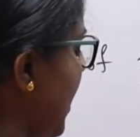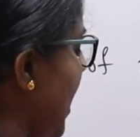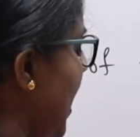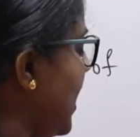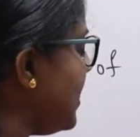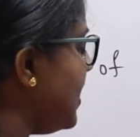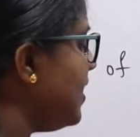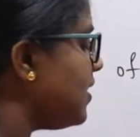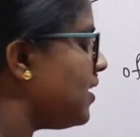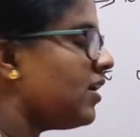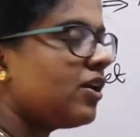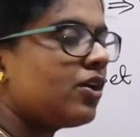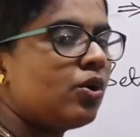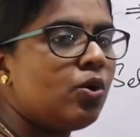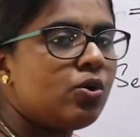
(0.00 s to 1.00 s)
and it
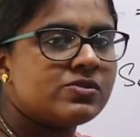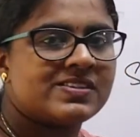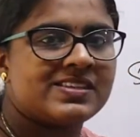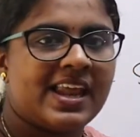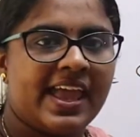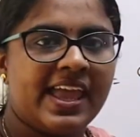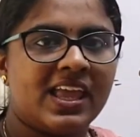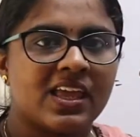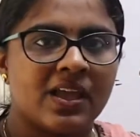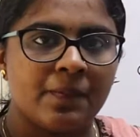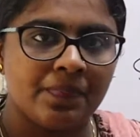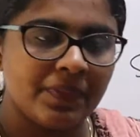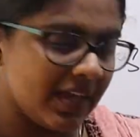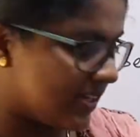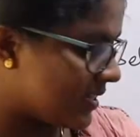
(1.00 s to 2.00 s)
goes like
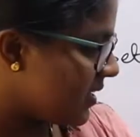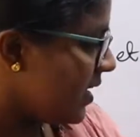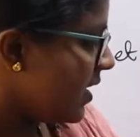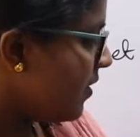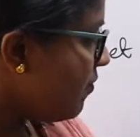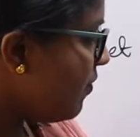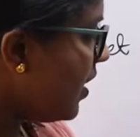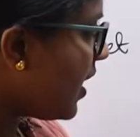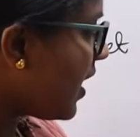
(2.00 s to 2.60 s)
it. We